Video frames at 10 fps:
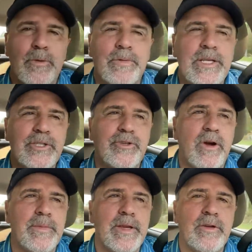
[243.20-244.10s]
please
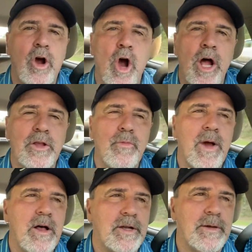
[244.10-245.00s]
join me. All are
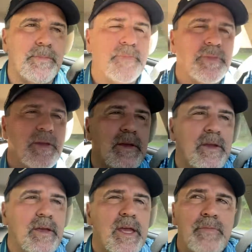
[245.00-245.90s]
welcome
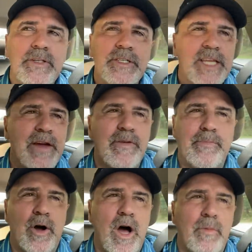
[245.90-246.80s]
and we just have a
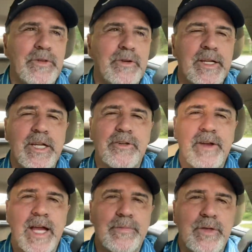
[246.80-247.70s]
ball where you can interact with a